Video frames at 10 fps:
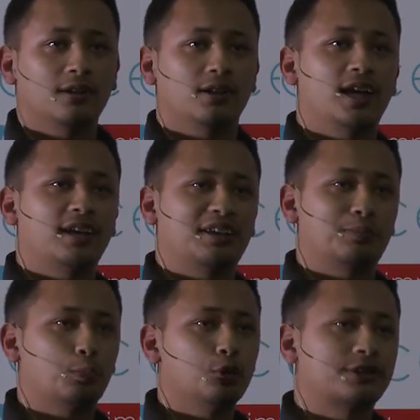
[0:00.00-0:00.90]

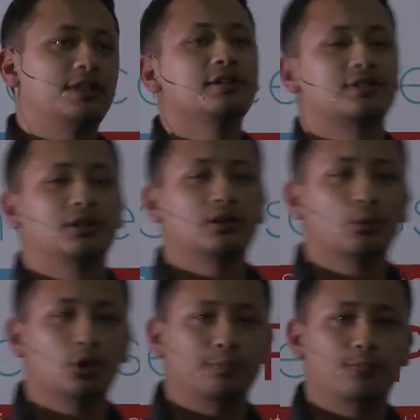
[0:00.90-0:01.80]
Like most things in
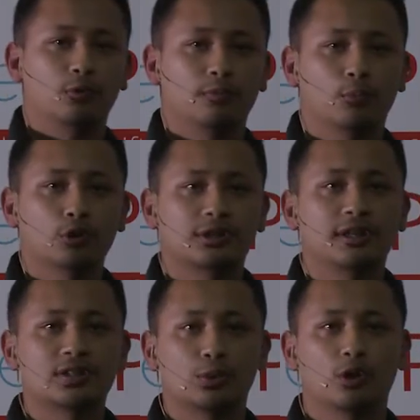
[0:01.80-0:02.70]

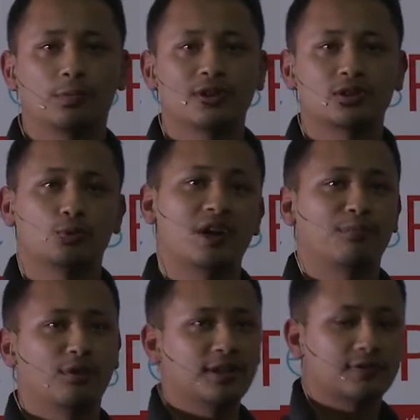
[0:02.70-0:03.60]
WordPress, we have
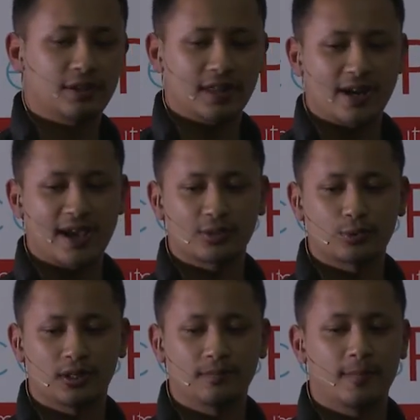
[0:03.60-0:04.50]
plugins for that as
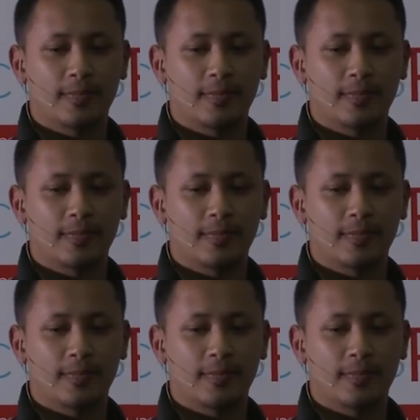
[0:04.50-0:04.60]
well.